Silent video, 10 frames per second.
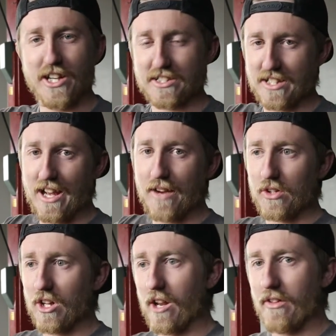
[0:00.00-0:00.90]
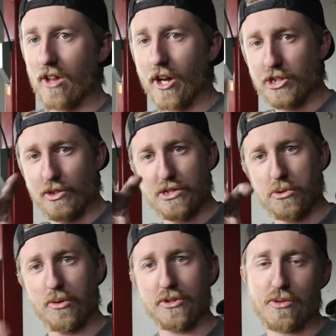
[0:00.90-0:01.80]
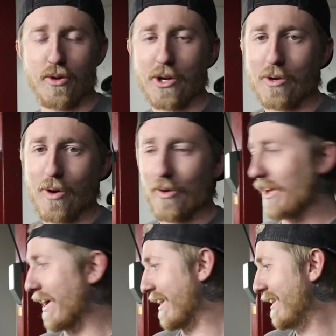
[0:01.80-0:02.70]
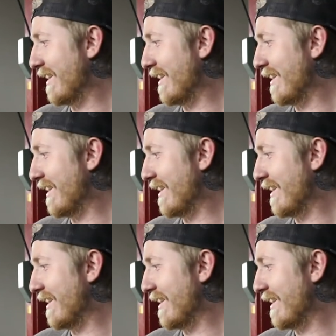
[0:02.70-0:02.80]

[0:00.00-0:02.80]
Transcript: he doesn't have a lot of the luxury tools, quote unquote, like,